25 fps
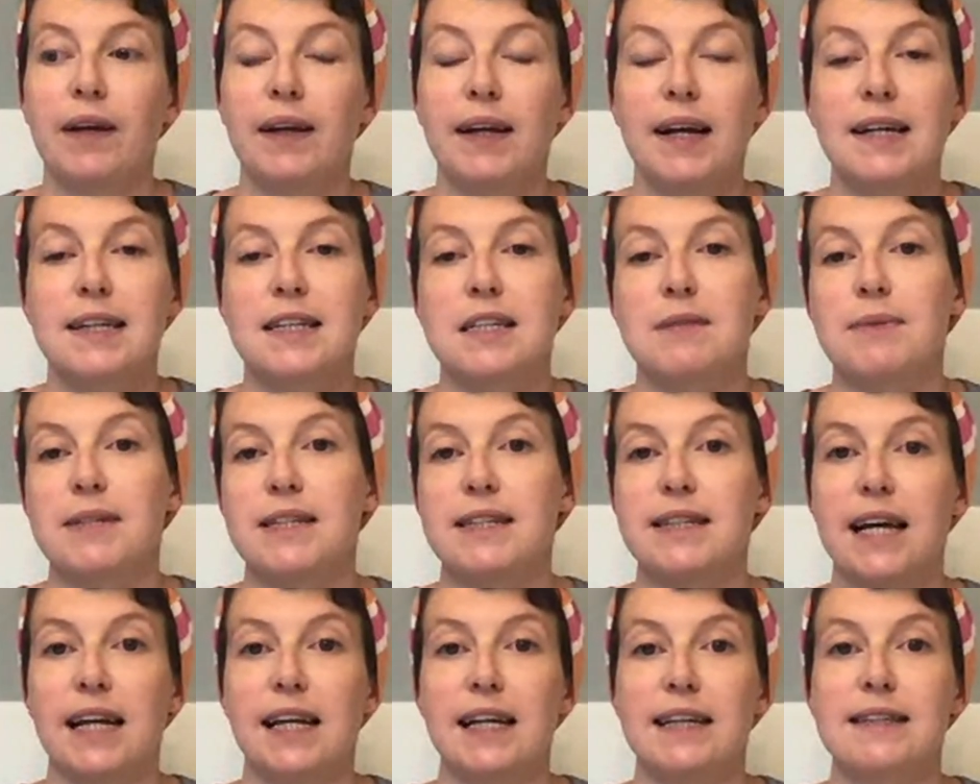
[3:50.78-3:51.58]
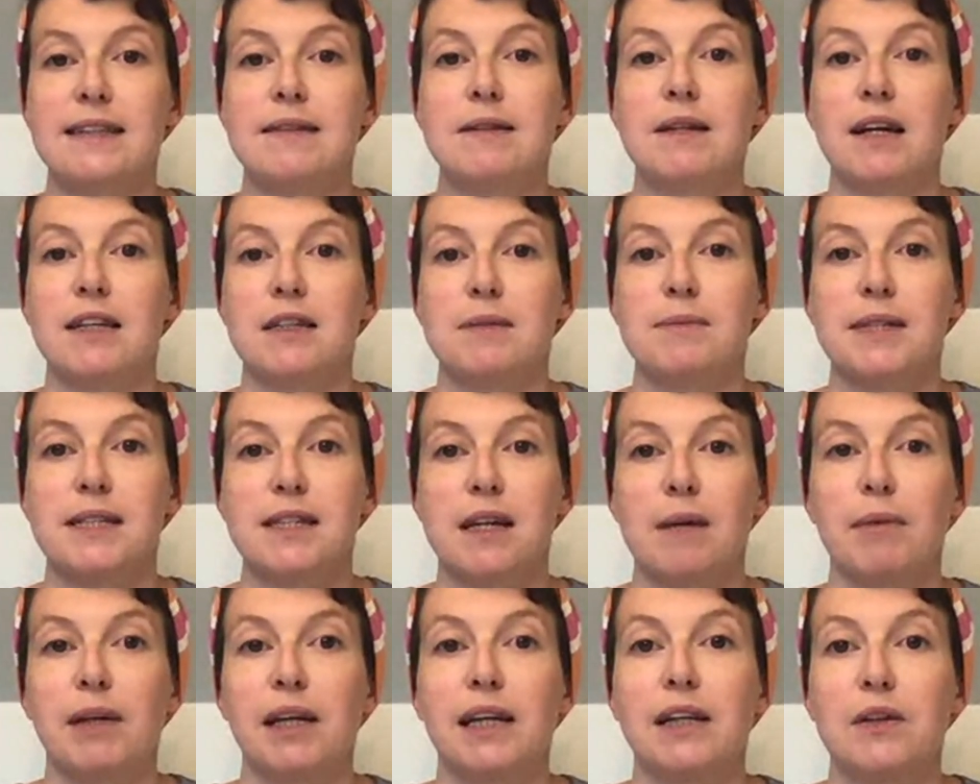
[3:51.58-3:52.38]
customers, that is,
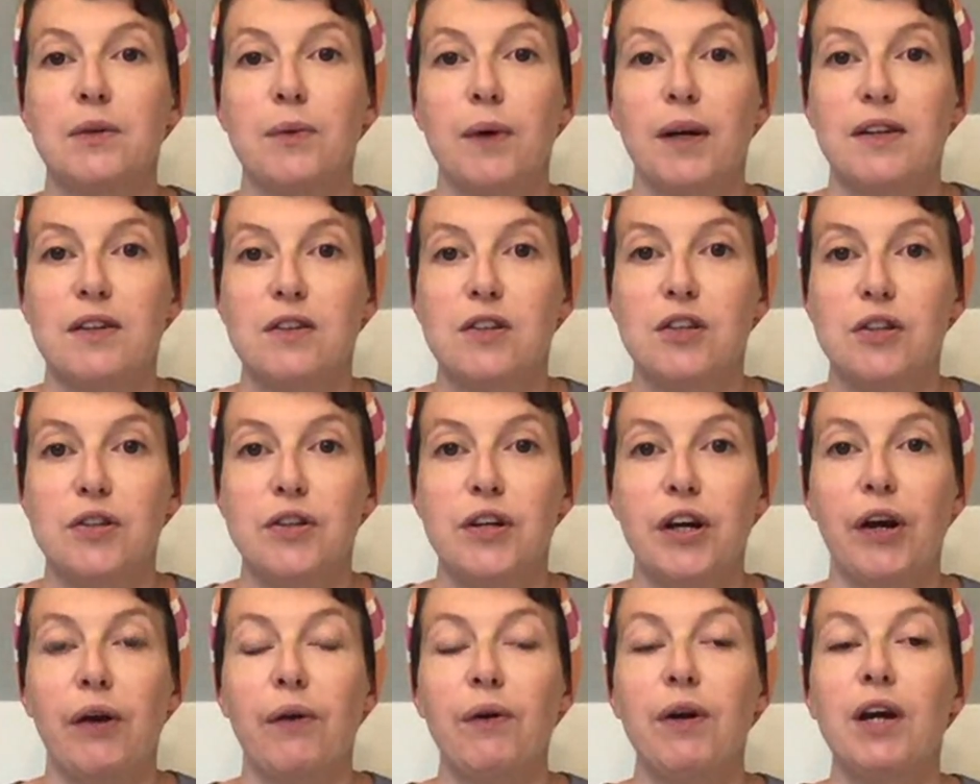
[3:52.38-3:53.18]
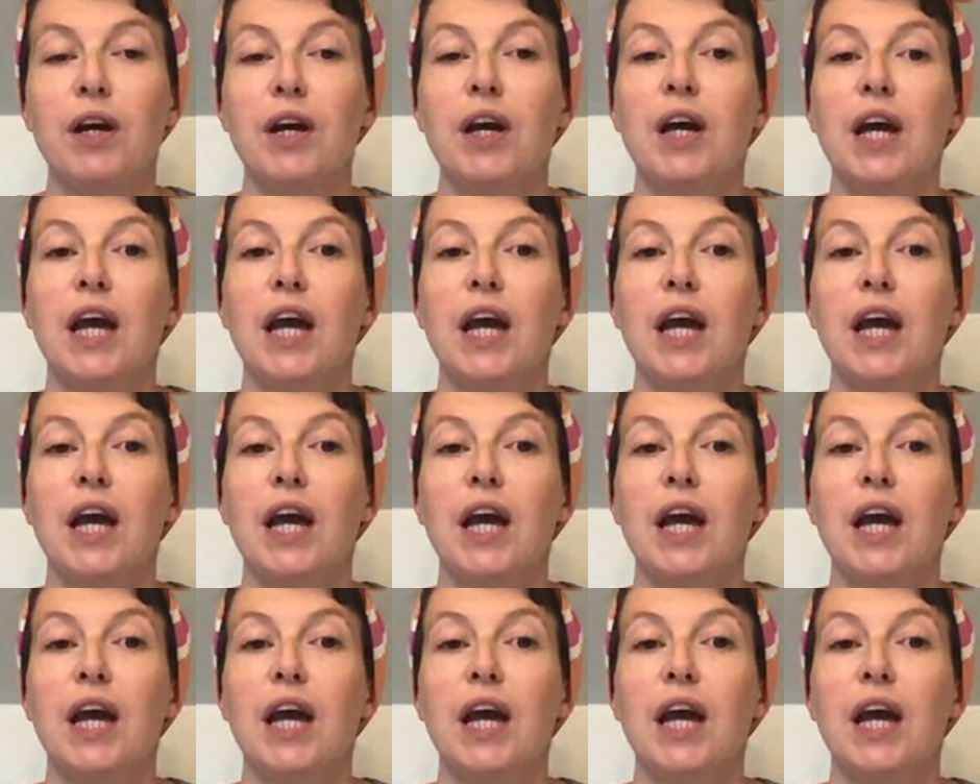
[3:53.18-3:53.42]
customers coming into our studio.